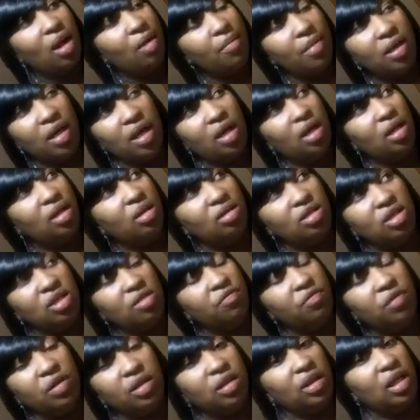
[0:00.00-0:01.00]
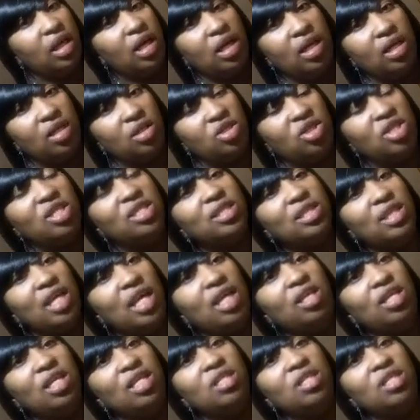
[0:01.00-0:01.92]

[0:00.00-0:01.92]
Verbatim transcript: I mean, different things. Just get,